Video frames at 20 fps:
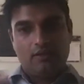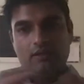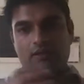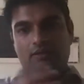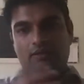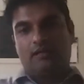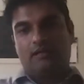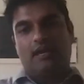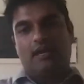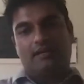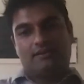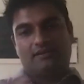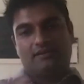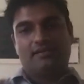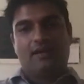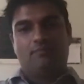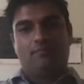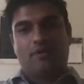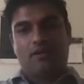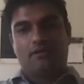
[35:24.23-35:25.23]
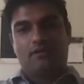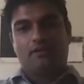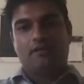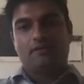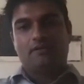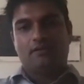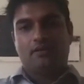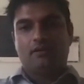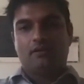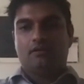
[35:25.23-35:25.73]
the next step here
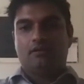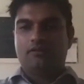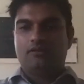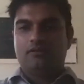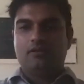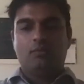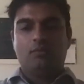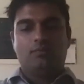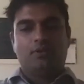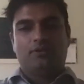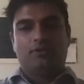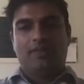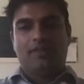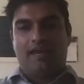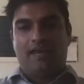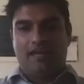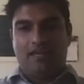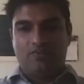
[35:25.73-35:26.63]
is let's go build that